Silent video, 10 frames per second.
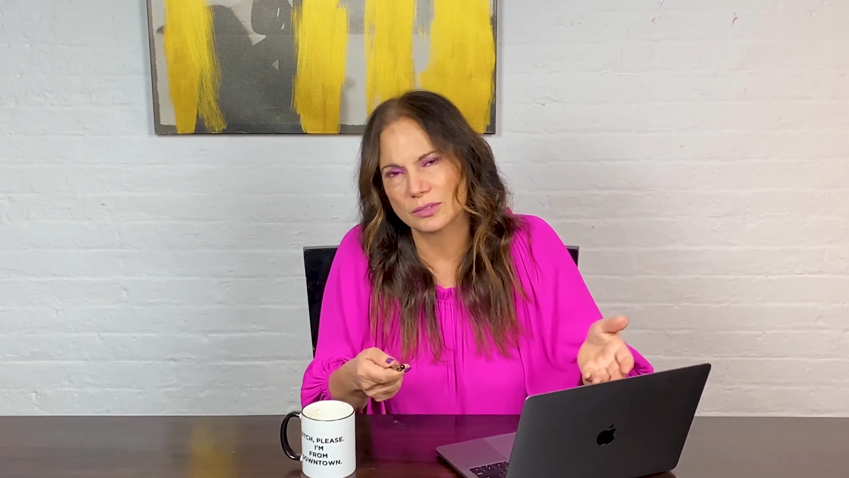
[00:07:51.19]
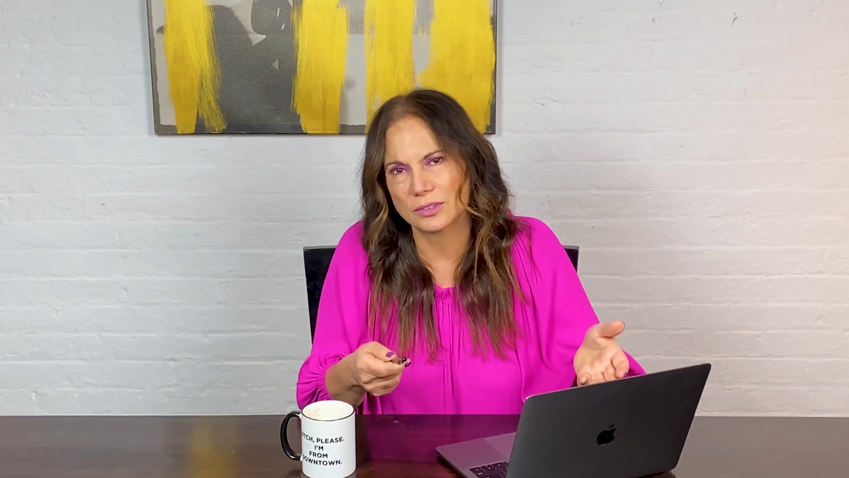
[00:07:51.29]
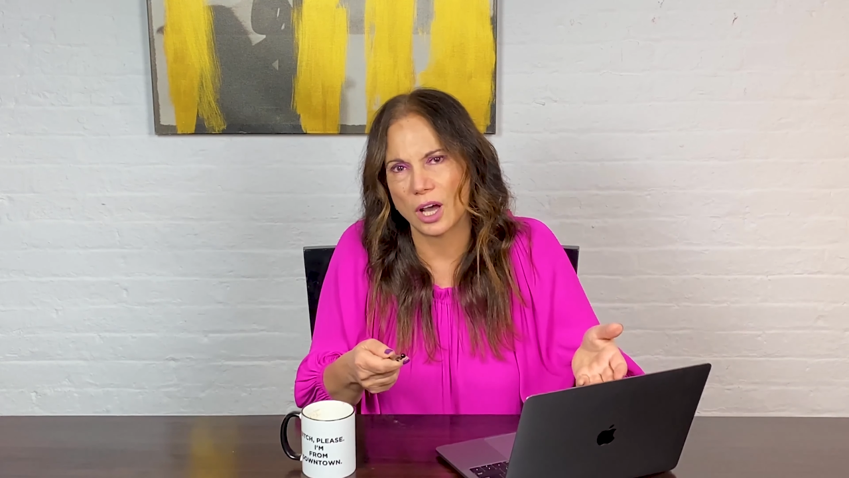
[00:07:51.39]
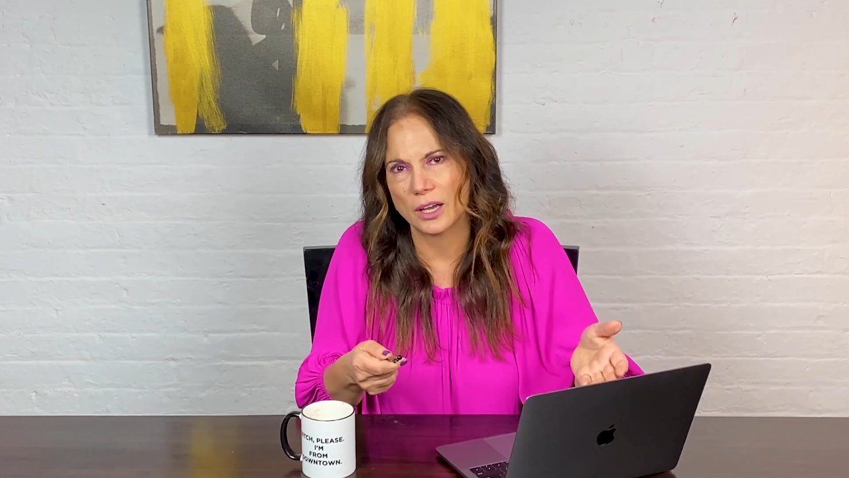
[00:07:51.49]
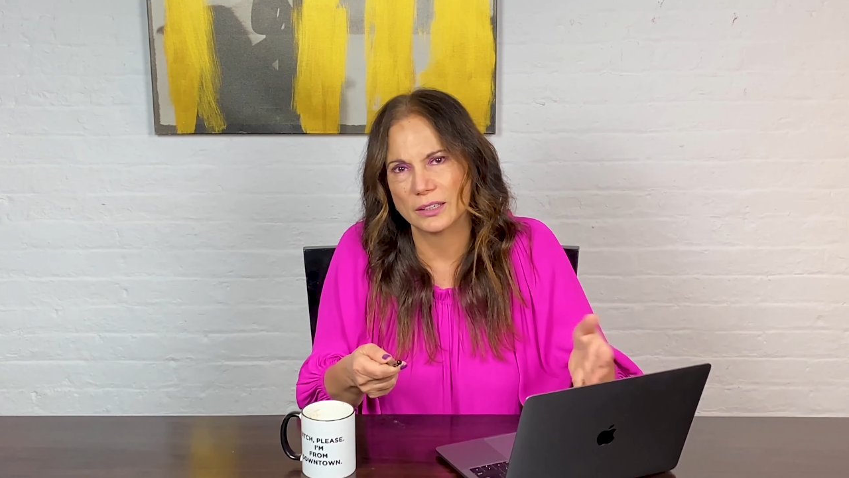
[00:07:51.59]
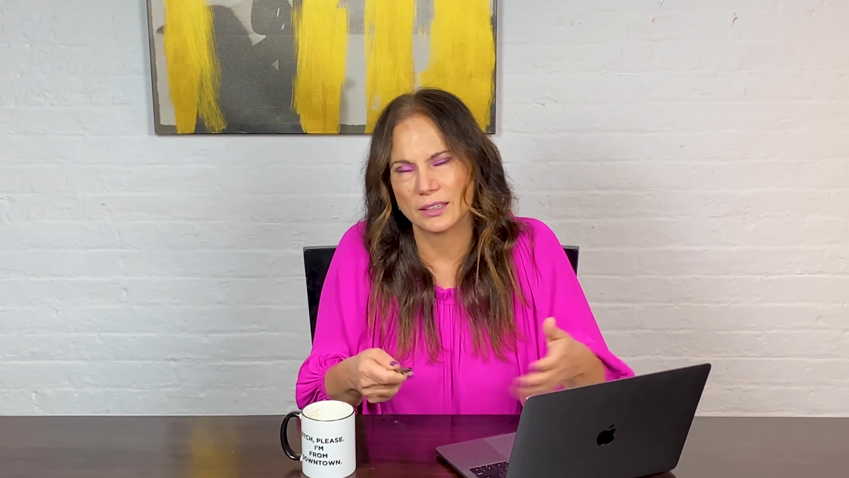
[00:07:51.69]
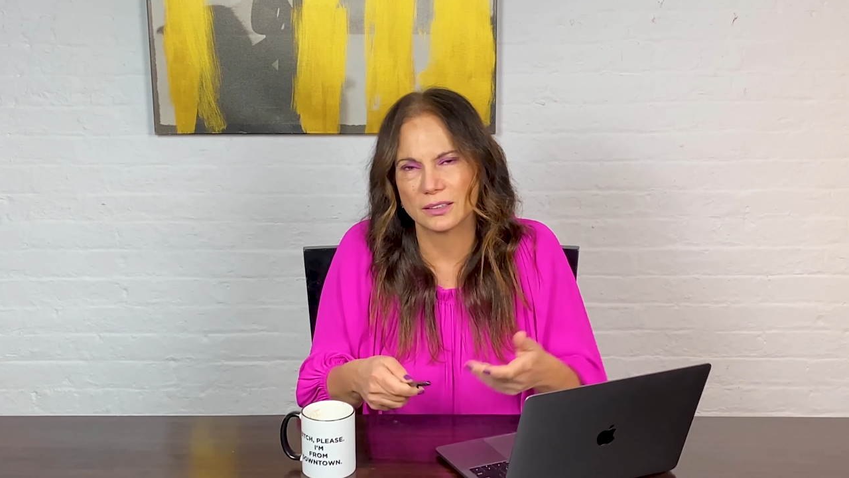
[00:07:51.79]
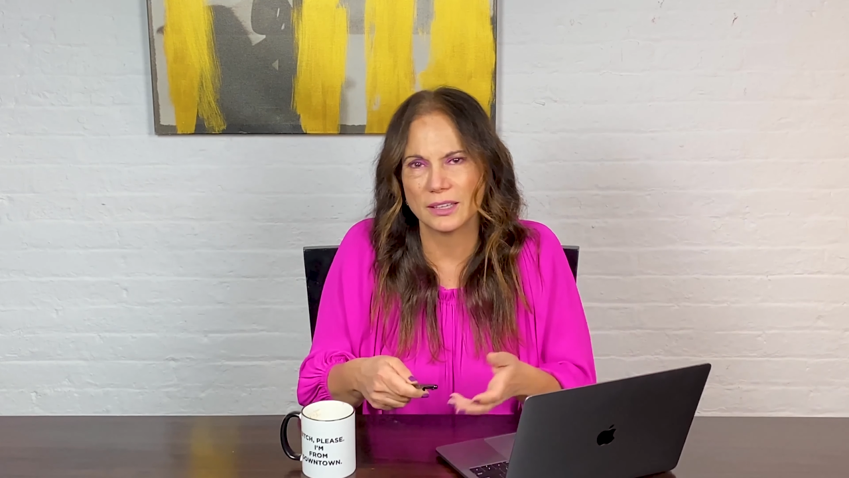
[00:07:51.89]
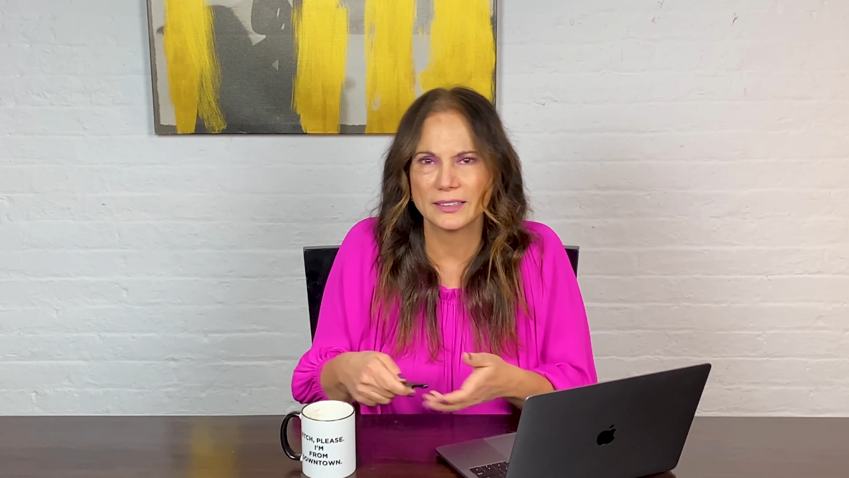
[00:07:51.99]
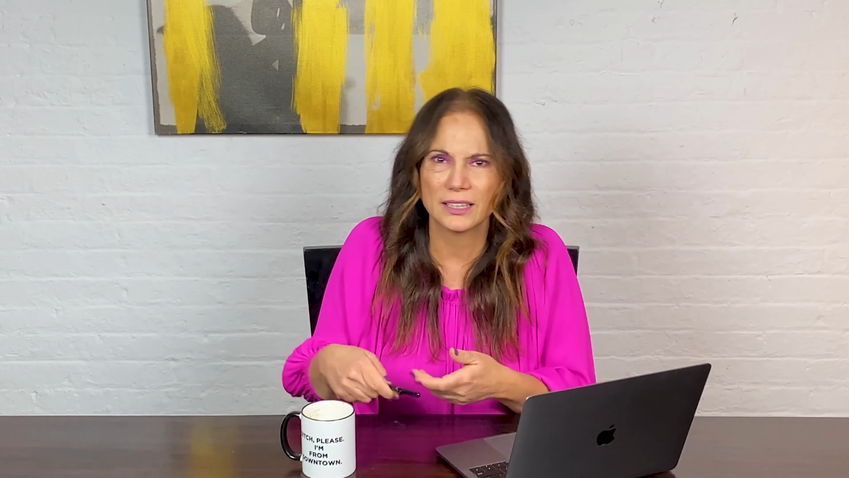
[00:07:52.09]
cut, and a
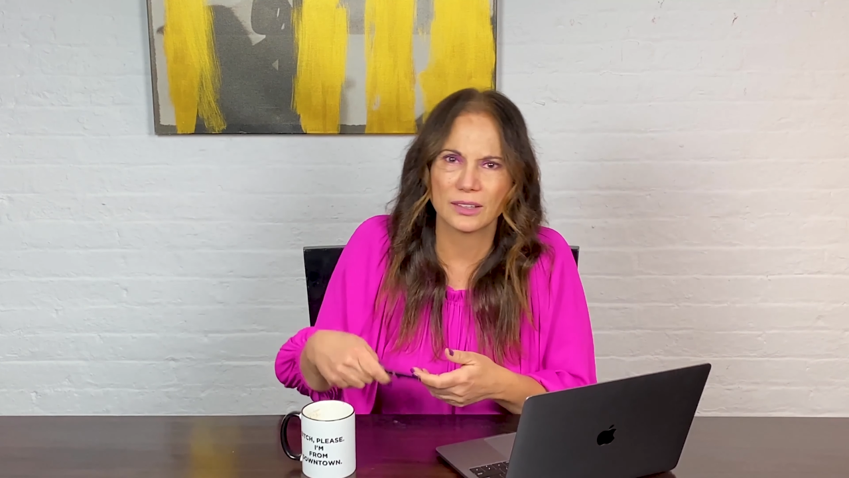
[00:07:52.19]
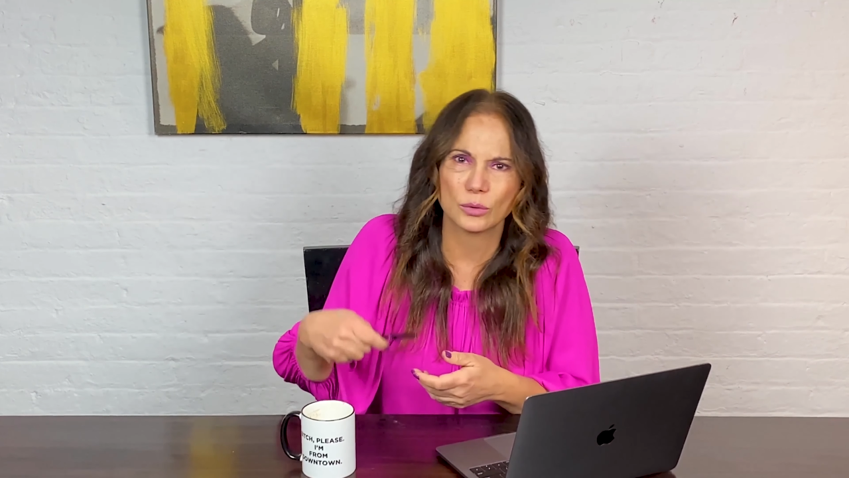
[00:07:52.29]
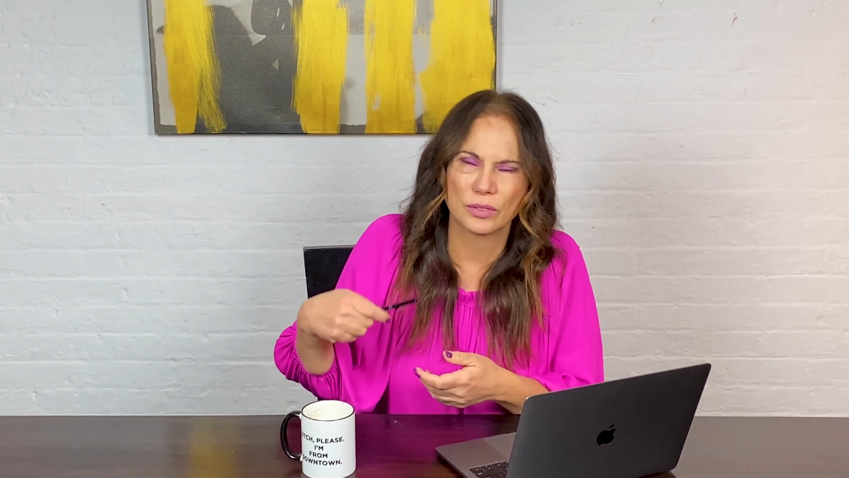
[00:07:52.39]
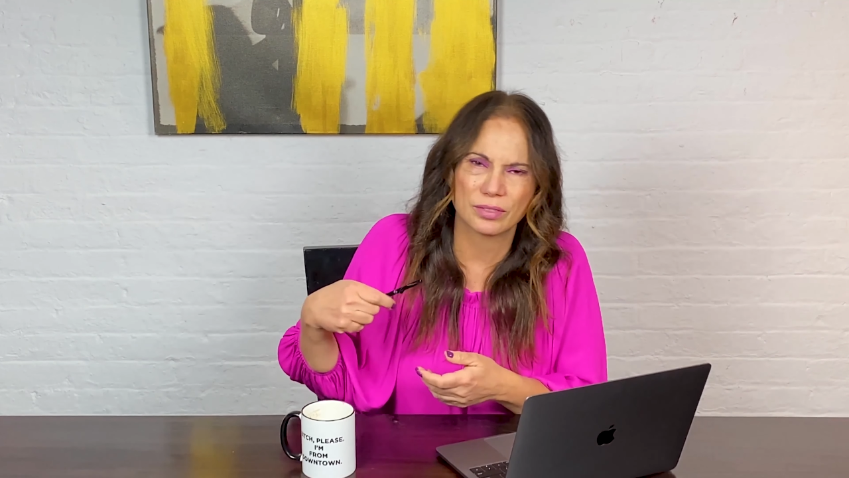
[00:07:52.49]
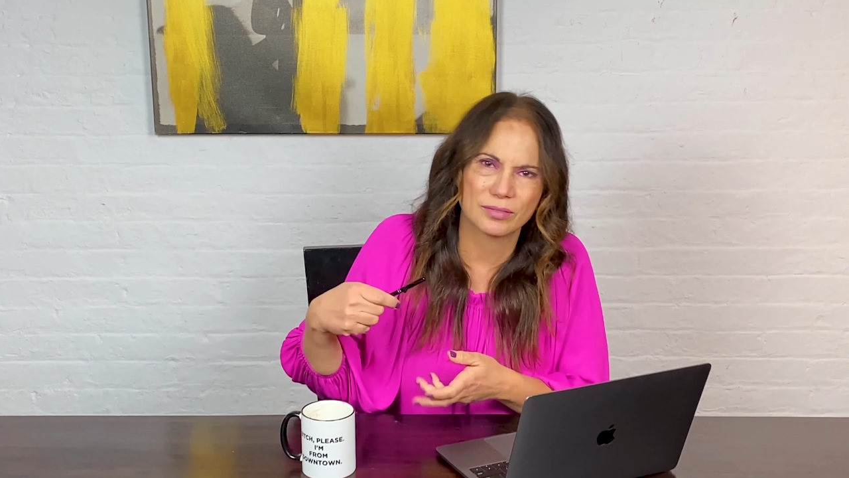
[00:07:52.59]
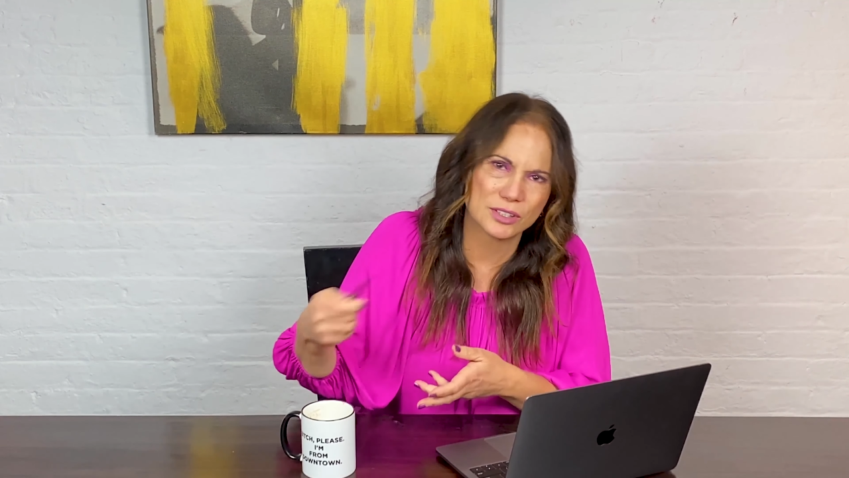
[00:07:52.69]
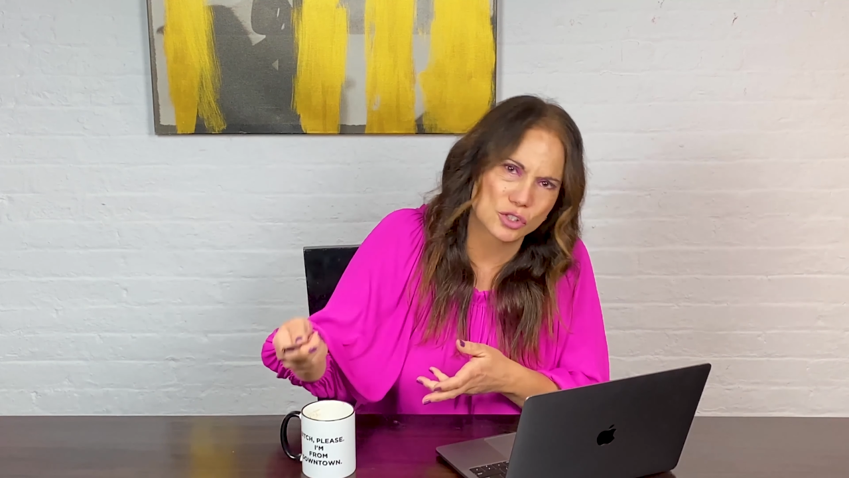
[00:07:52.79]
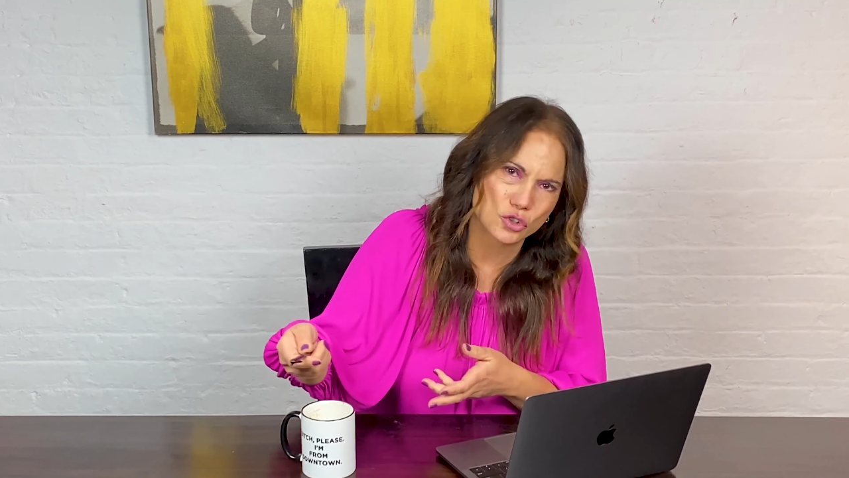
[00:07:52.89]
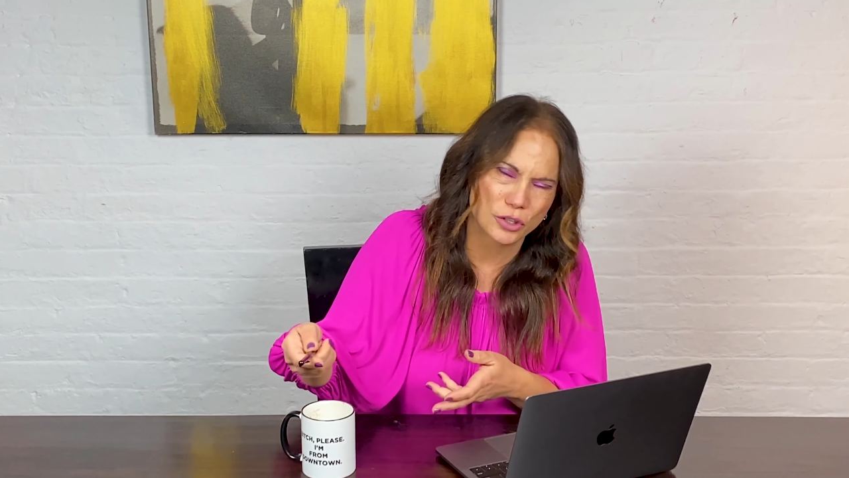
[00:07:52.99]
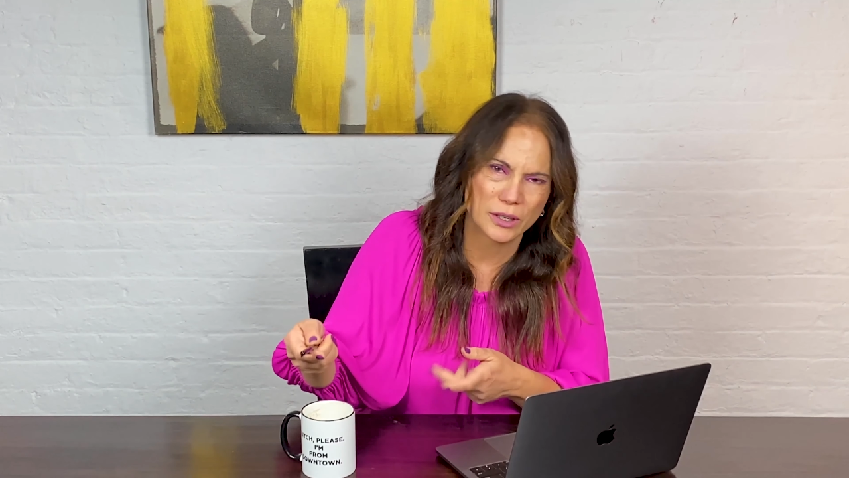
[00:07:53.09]
legging with this
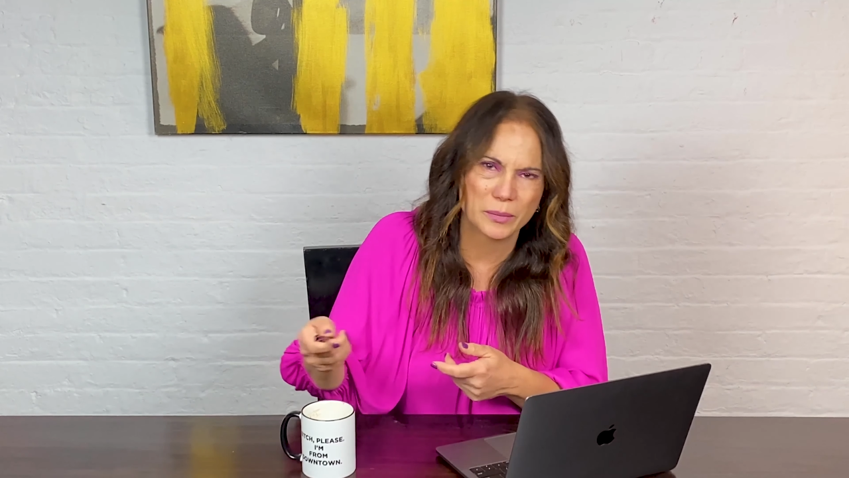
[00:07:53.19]
trim,